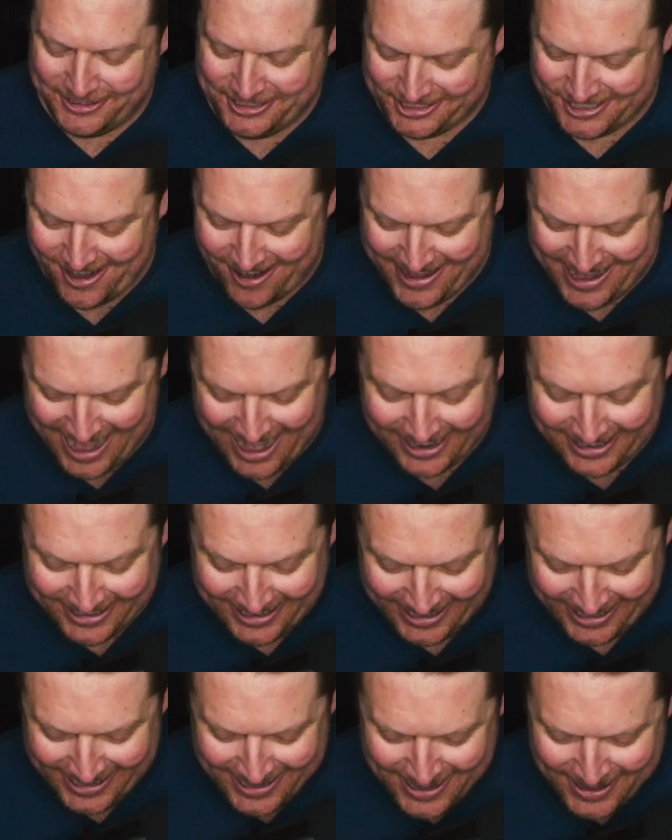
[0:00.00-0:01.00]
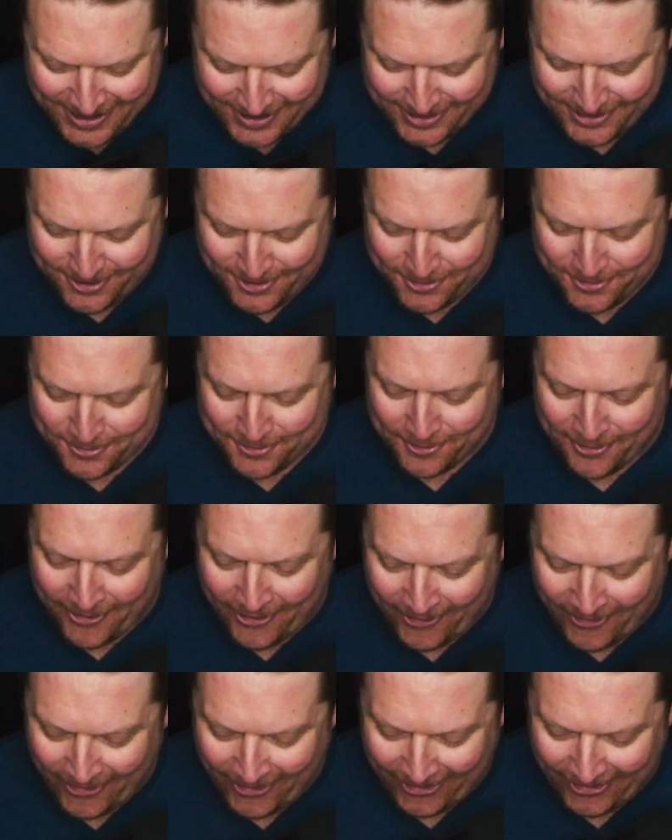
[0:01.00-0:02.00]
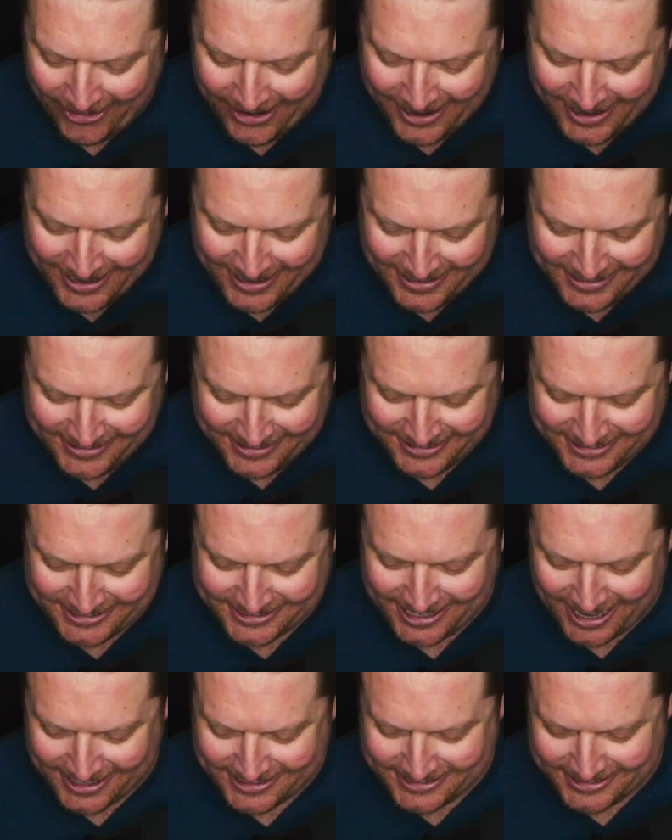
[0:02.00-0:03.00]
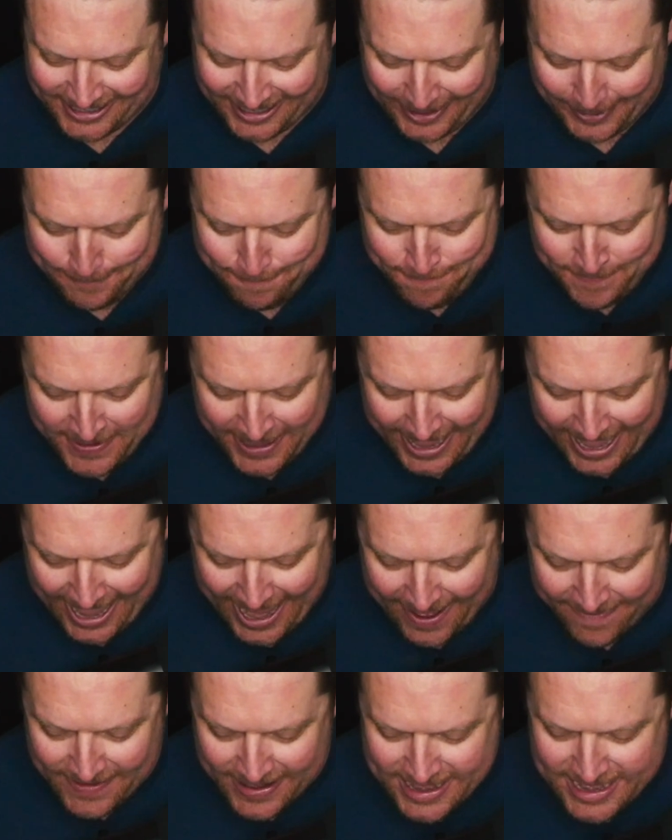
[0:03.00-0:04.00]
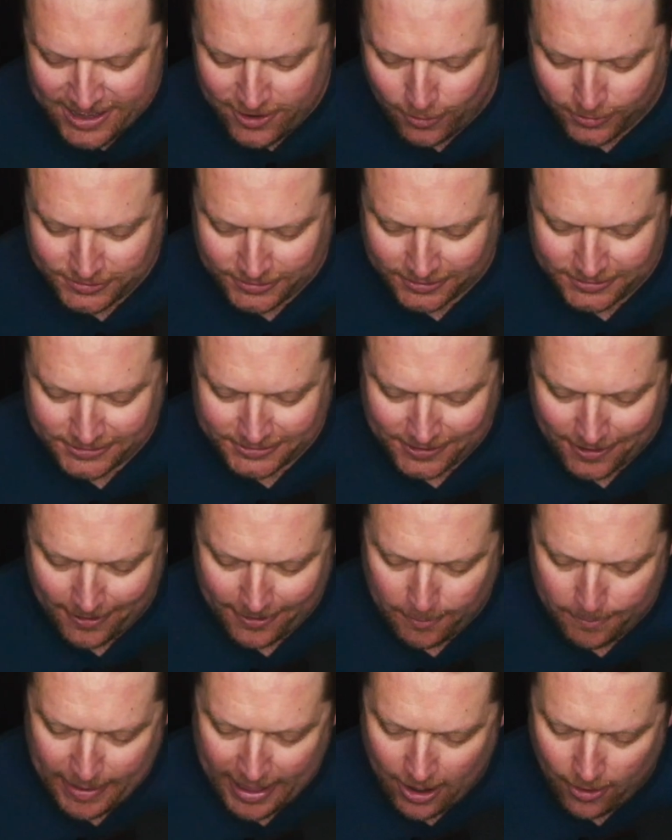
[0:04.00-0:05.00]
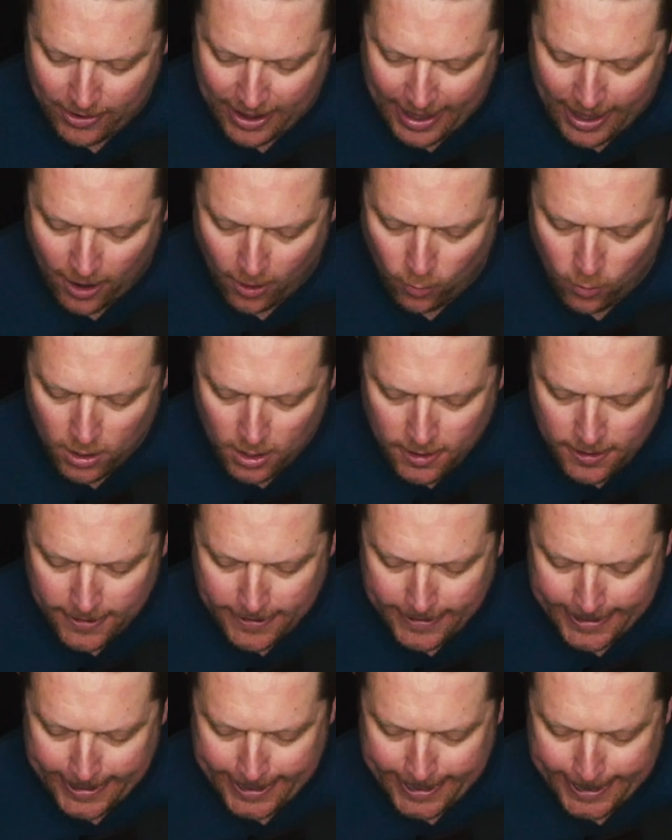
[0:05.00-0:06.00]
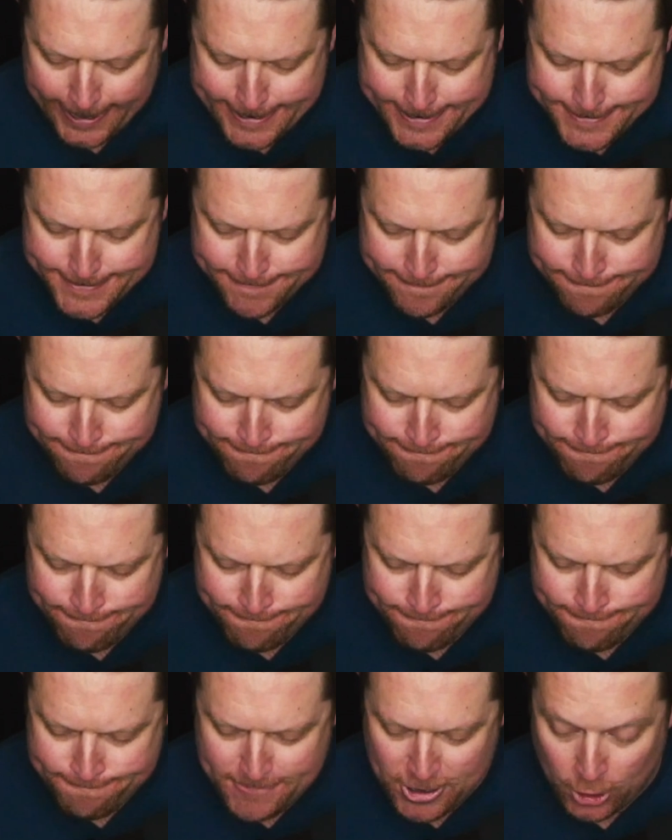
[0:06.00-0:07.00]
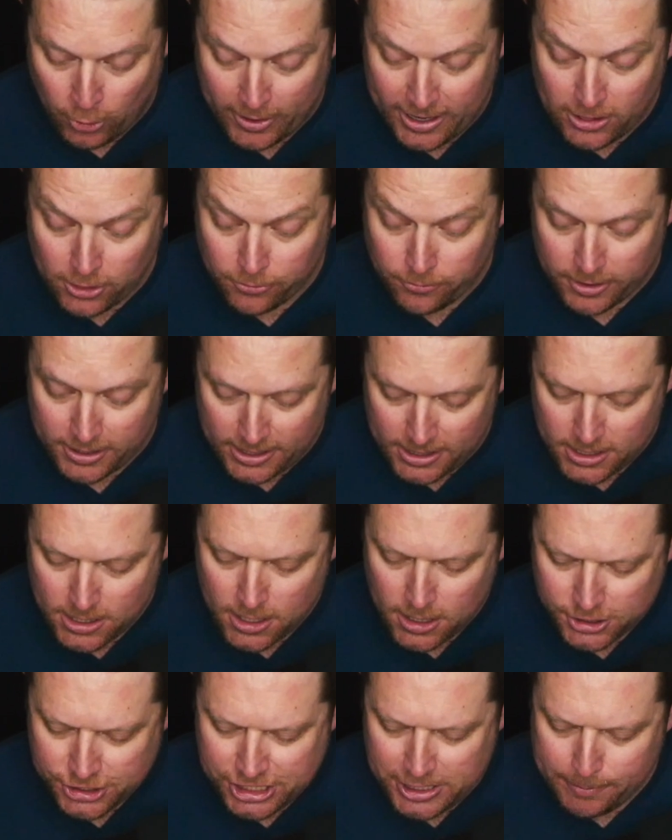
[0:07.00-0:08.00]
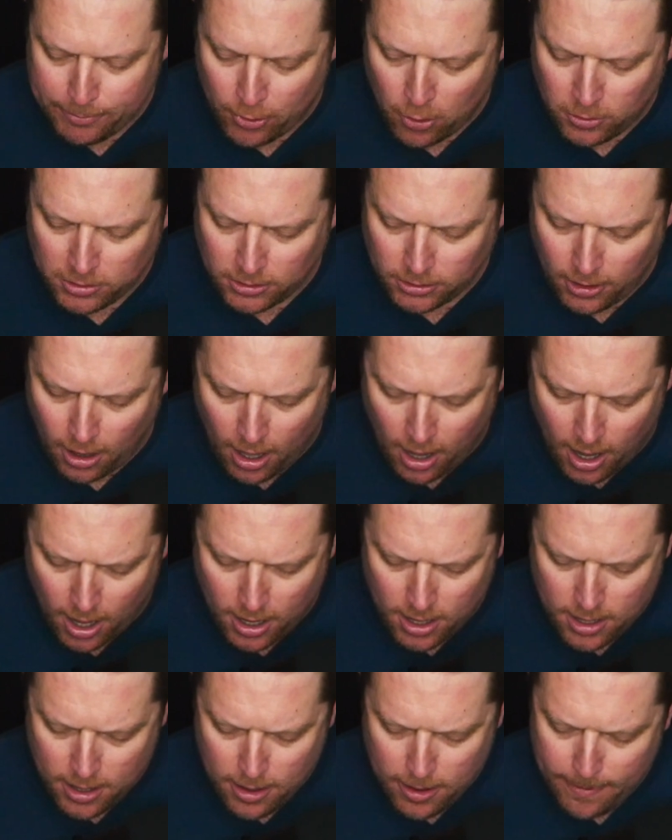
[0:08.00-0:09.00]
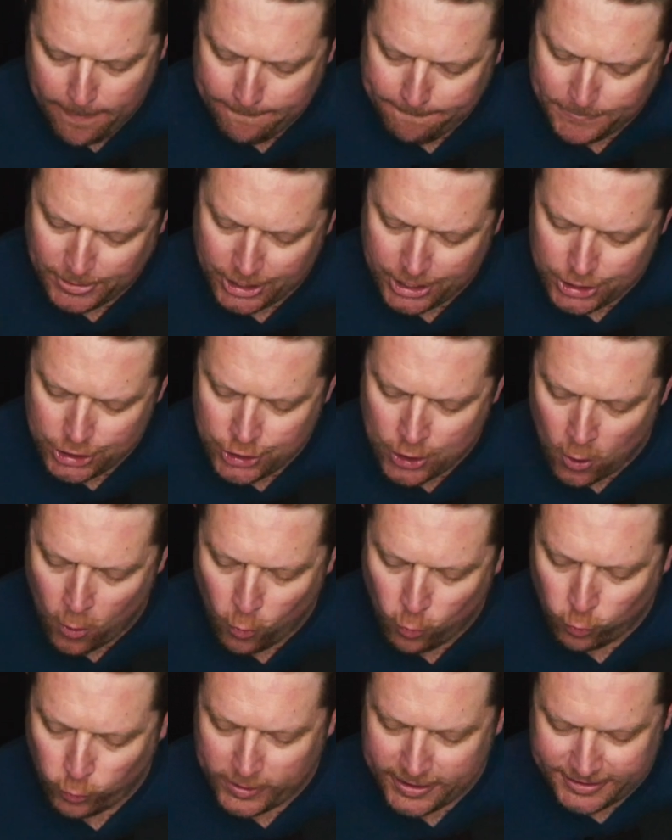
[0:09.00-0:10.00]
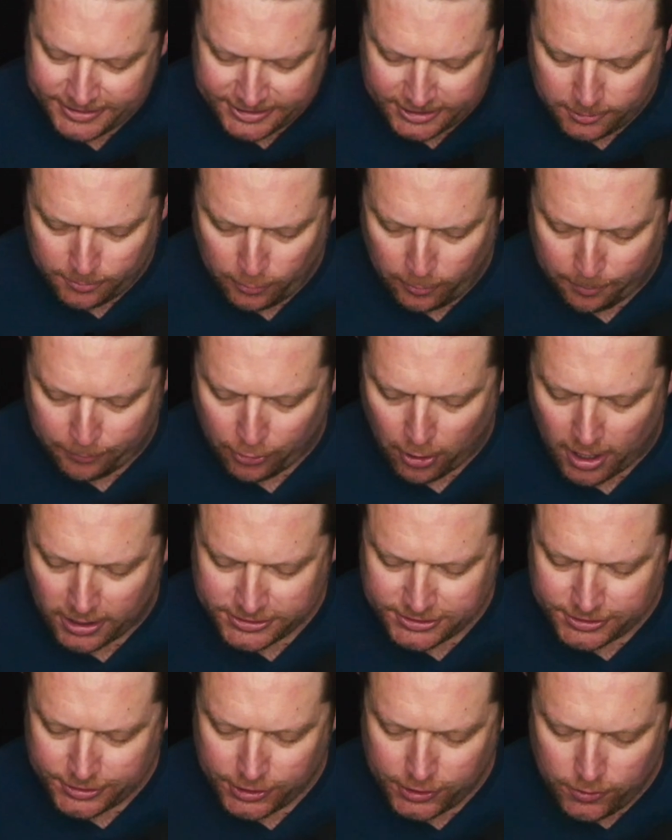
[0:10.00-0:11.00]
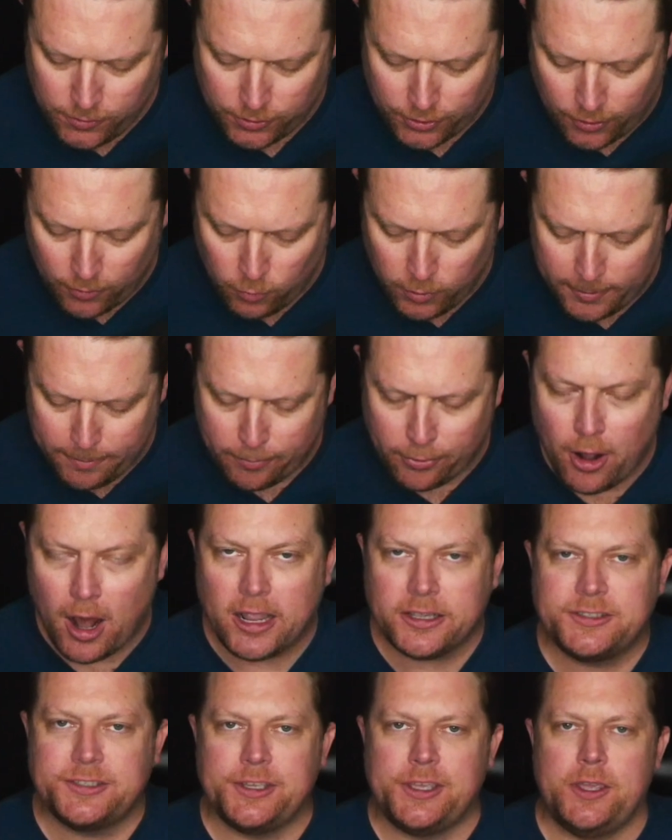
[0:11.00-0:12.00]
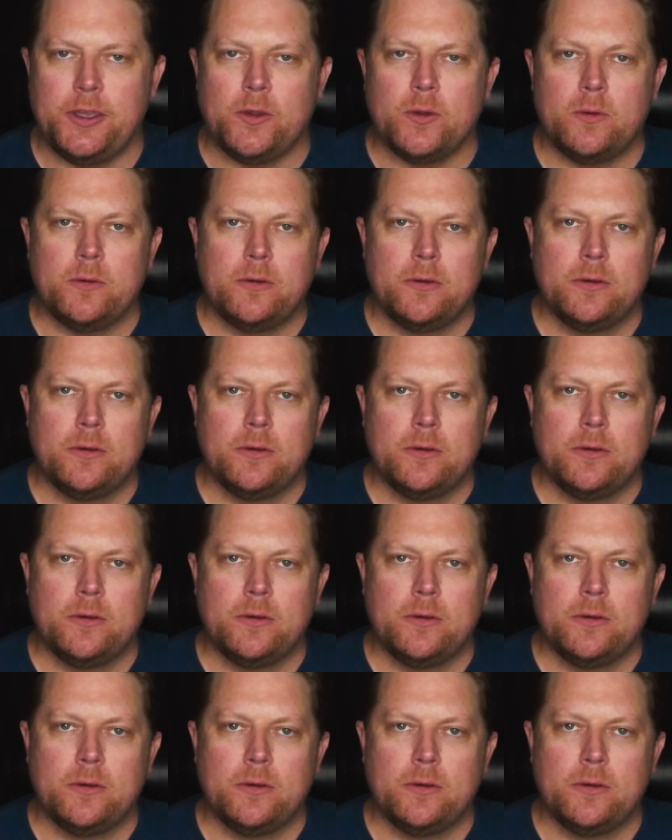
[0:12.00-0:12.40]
Sean Hannity, you are disgusting. Uh, and then he goes on to talk about how, uh, you know, Hillary, she broke the law, but no reasonable prosecutor would prosecute